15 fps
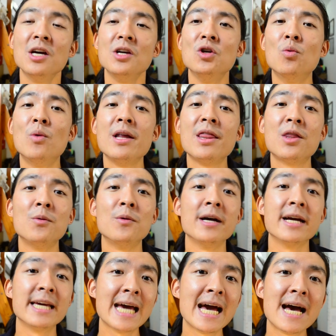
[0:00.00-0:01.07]
you went through
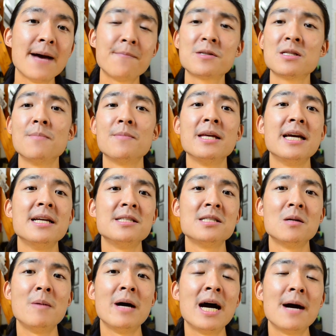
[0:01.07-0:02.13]
a gap, something ended
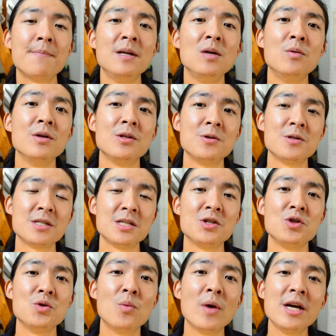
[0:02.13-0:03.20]
up happening with your
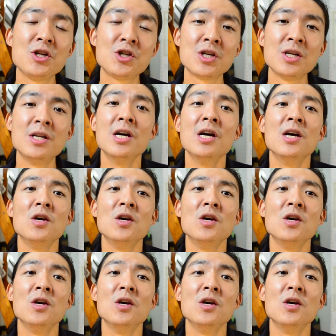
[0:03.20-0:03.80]
situation,